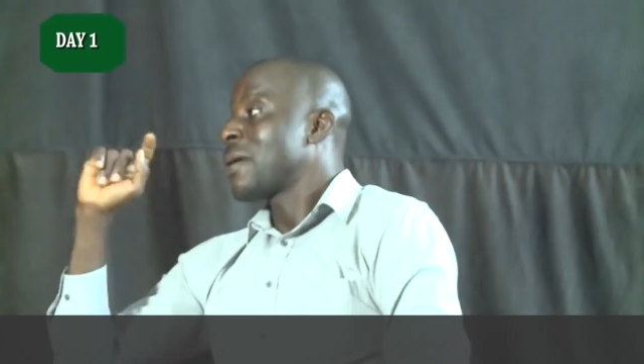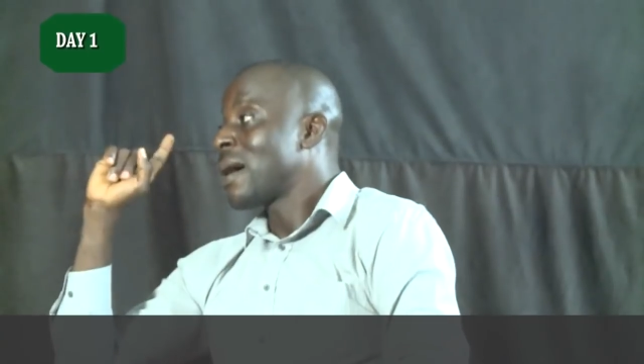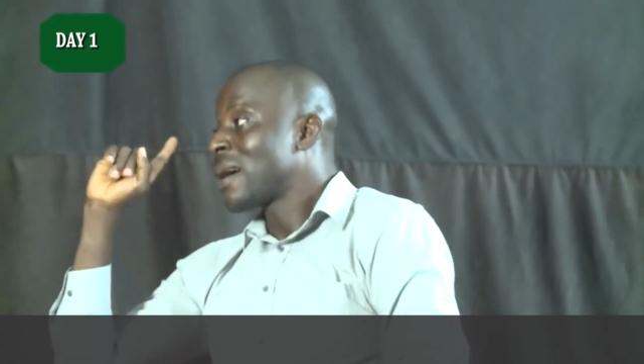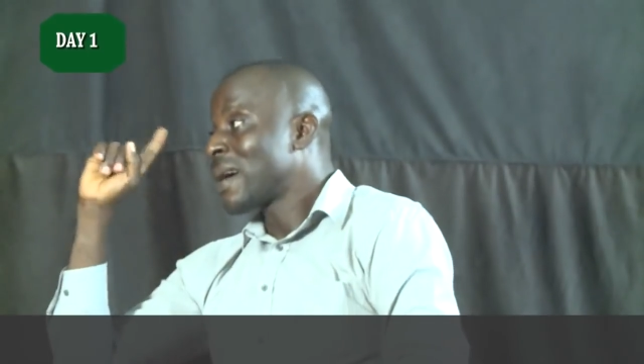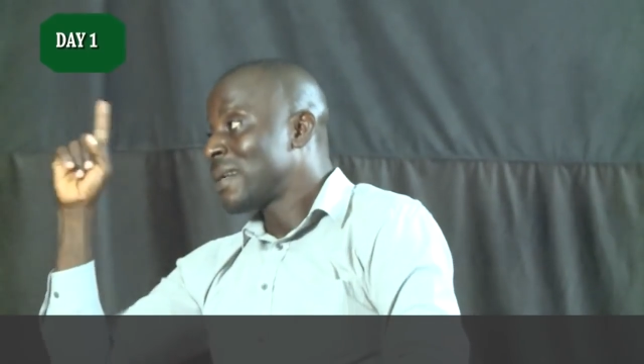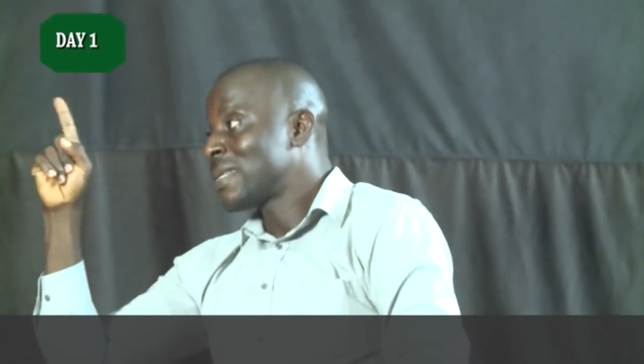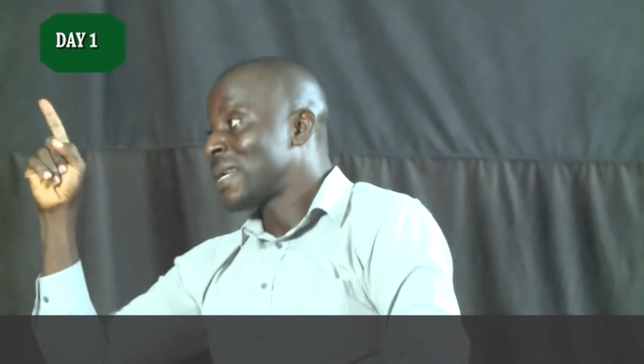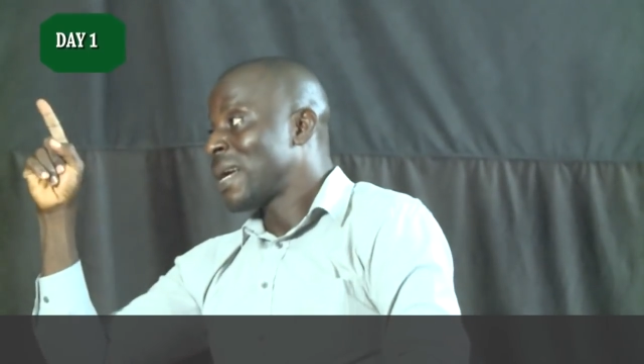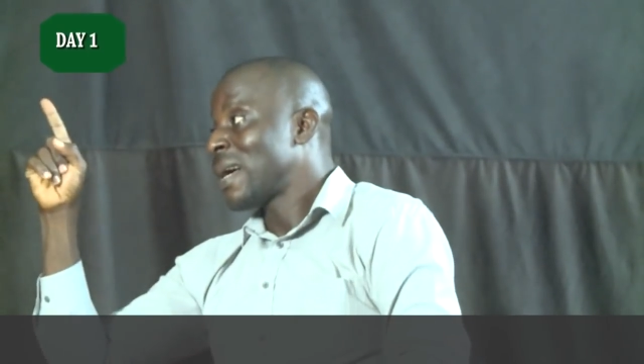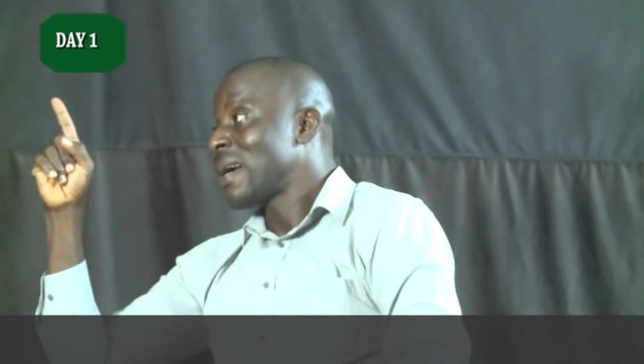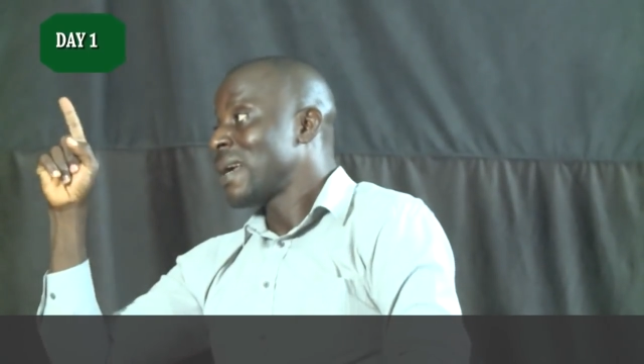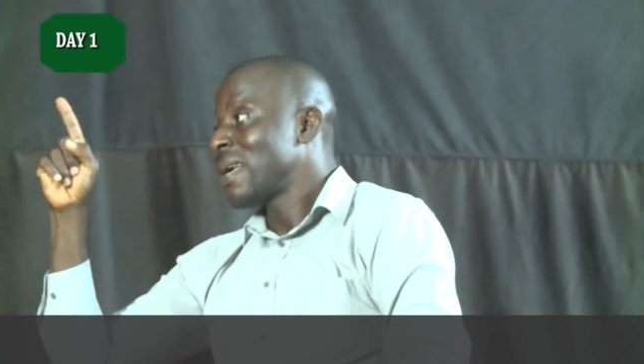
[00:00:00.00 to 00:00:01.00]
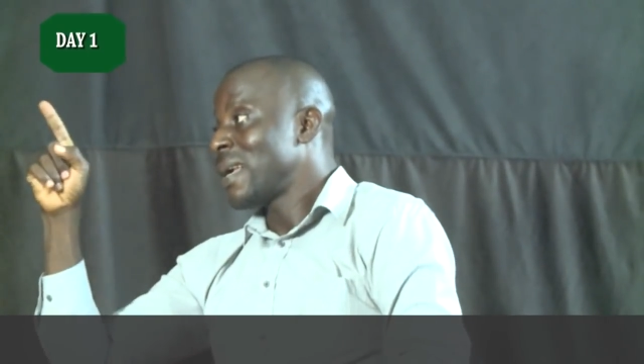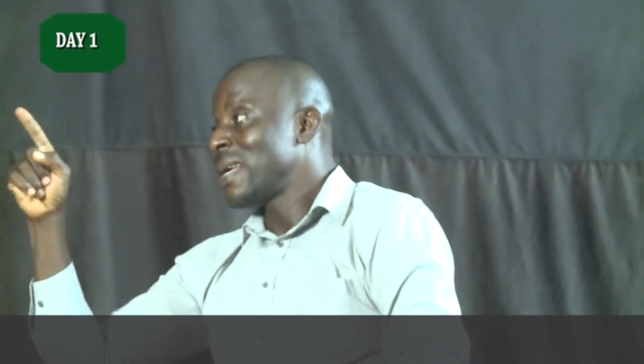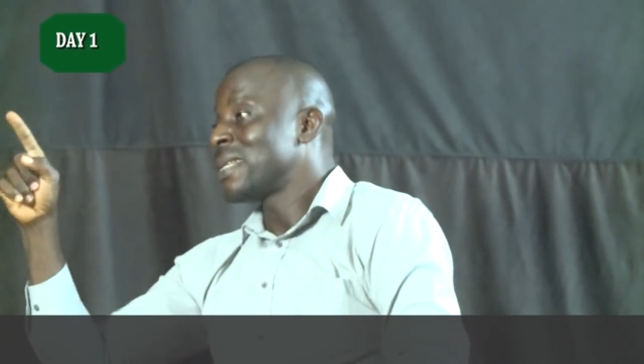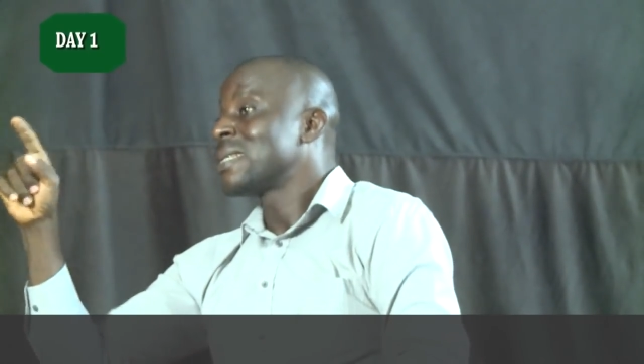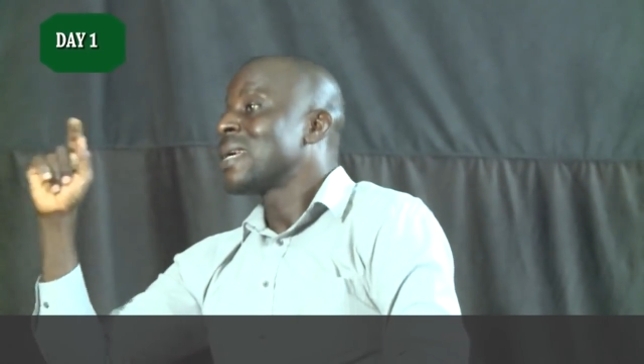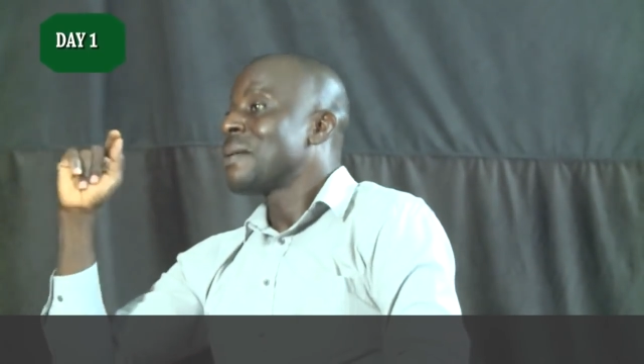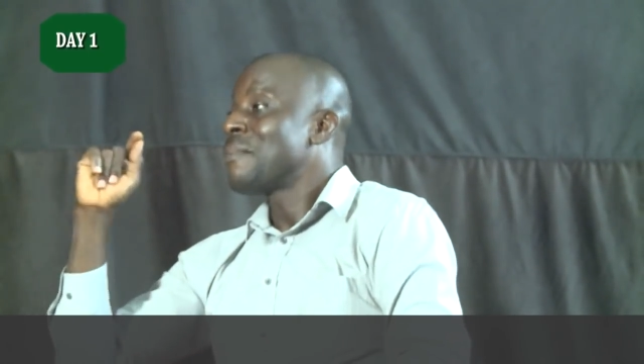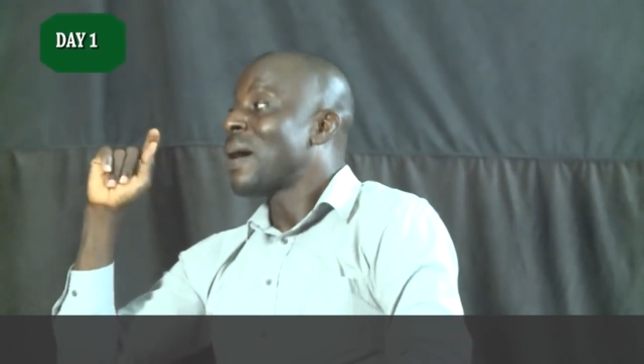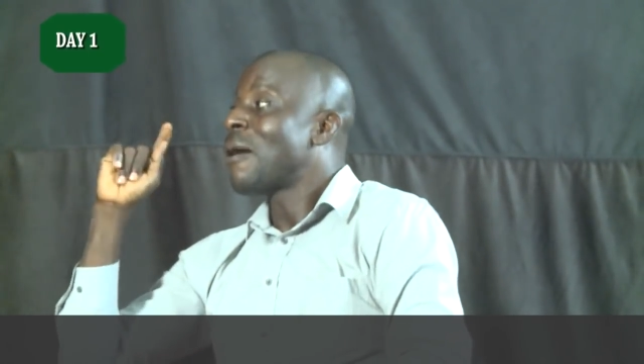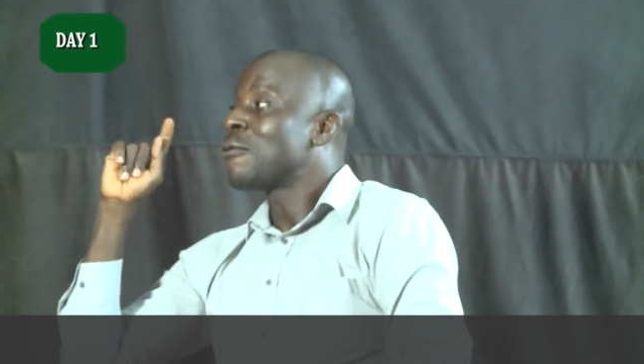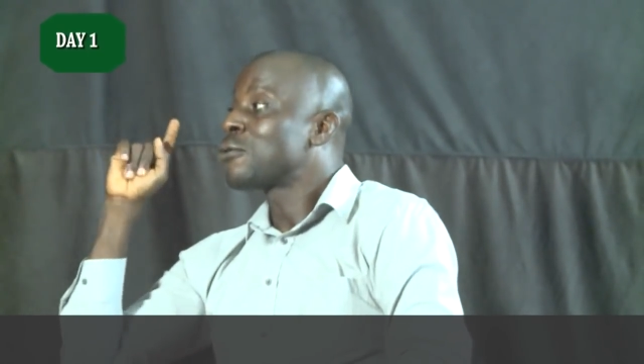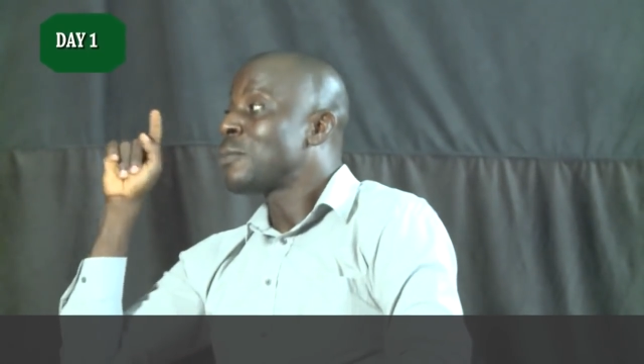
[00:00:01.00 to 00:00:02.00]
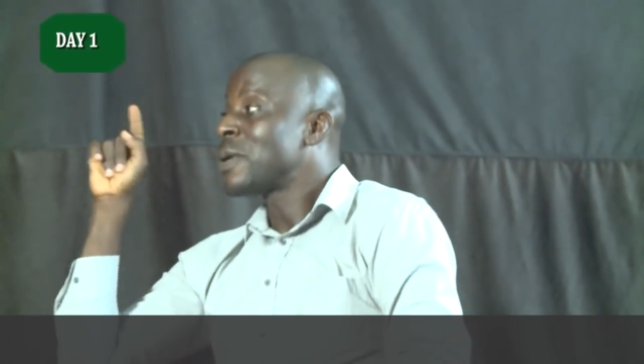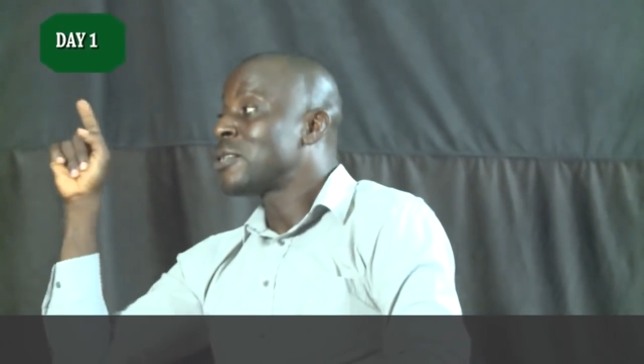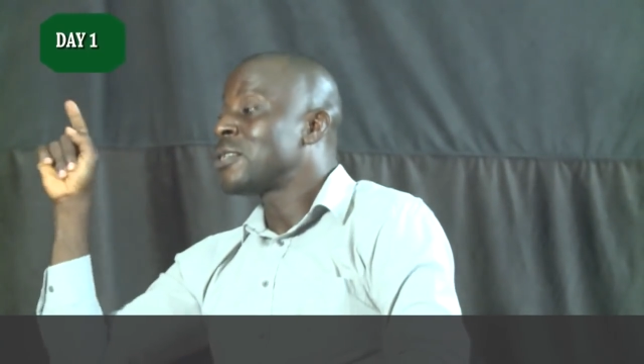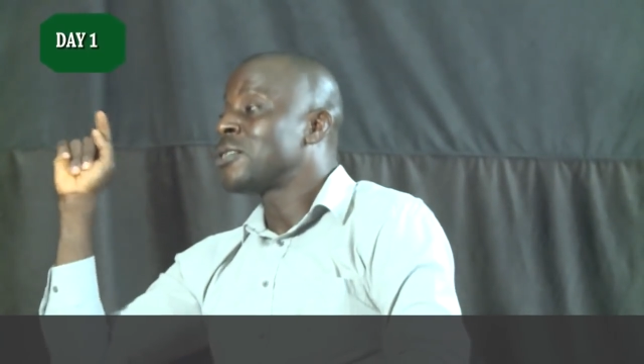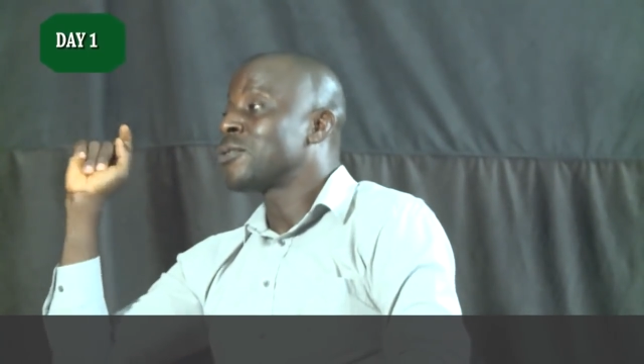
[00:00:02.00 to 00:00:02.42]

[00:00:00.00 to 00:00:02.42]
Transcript: we can counter it by also making